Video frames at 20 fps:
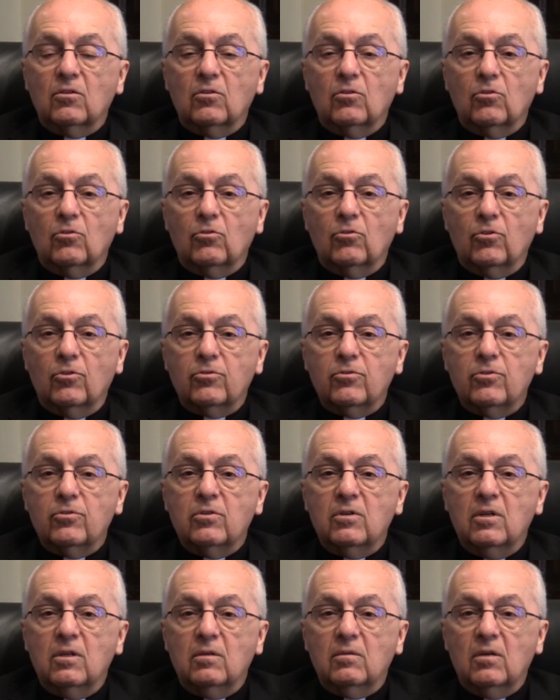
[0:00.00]

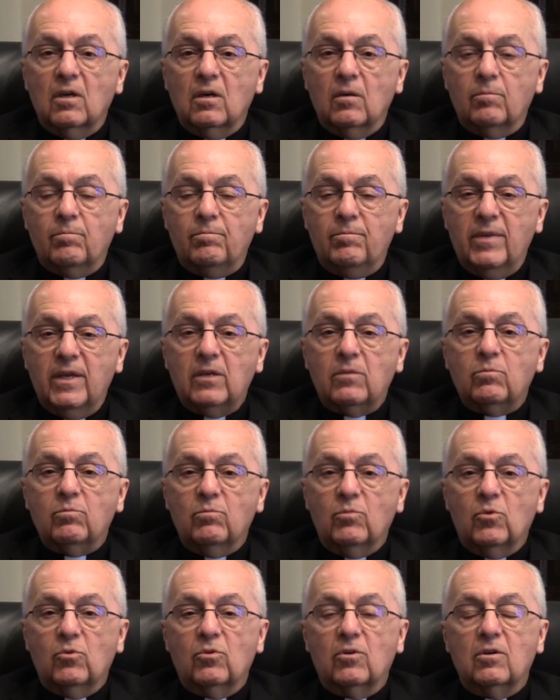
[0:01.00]
learn a bit
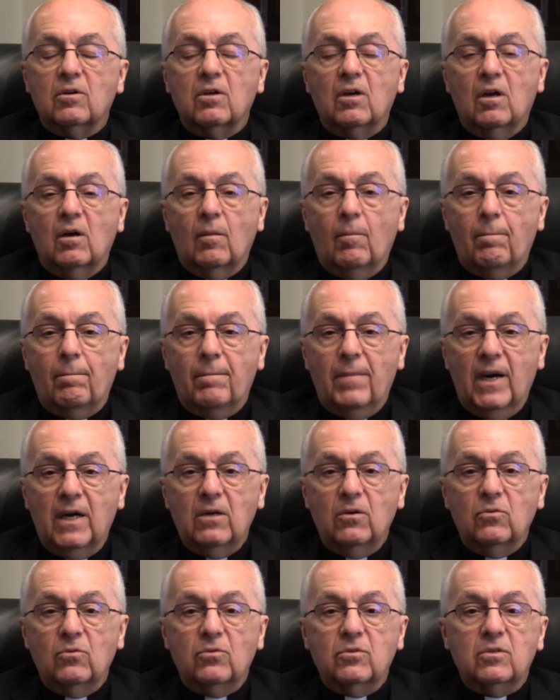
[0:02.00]
more
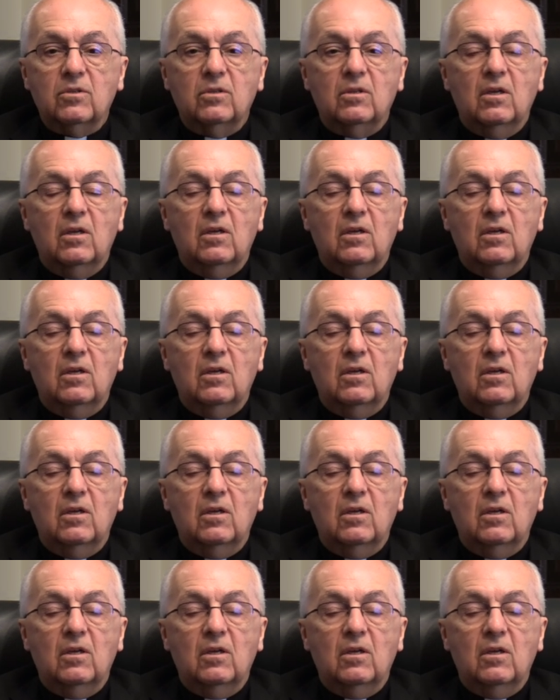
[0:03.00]
about